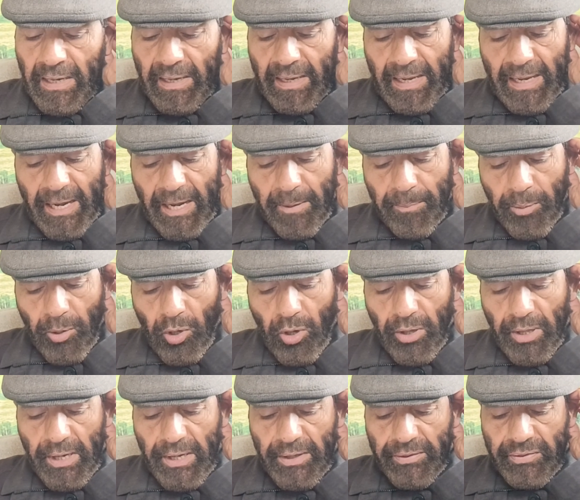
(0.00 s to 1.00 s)
Track
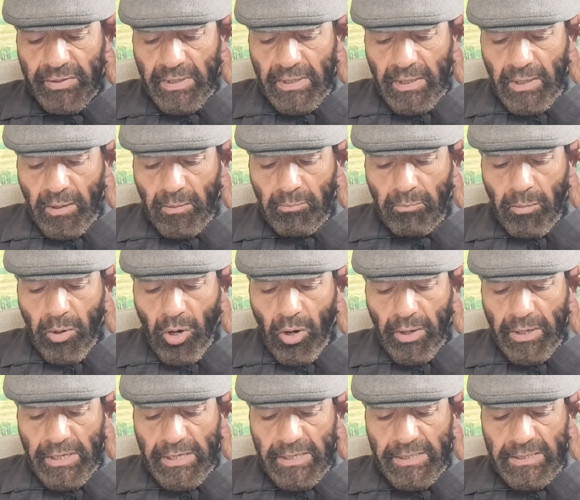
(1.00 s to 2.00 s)
progress.
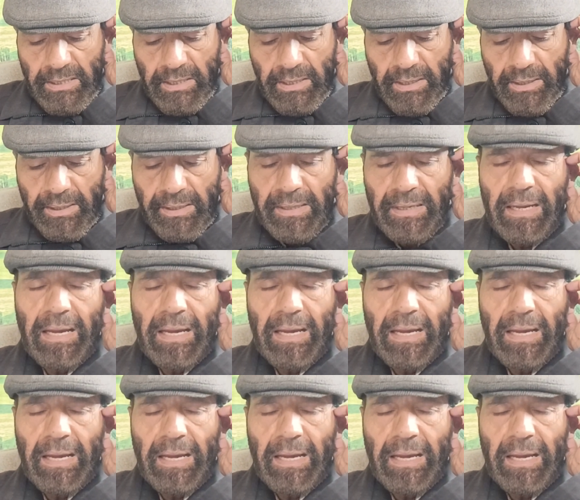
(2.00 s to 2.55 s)
Monitor